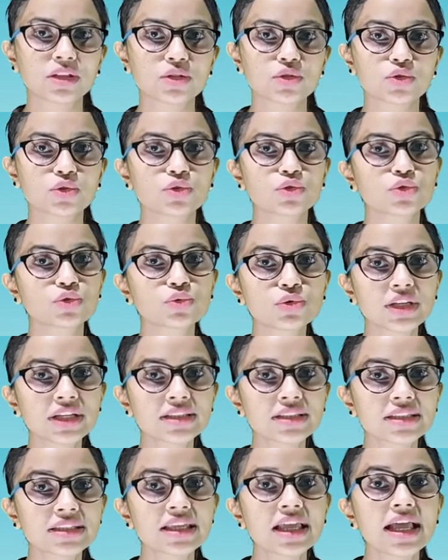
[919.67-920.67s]
So
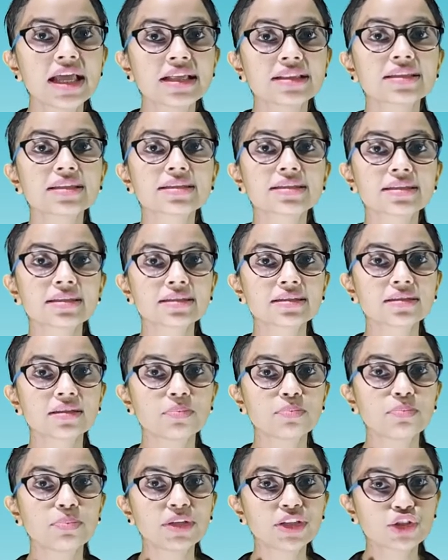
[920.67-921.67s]
students, this is the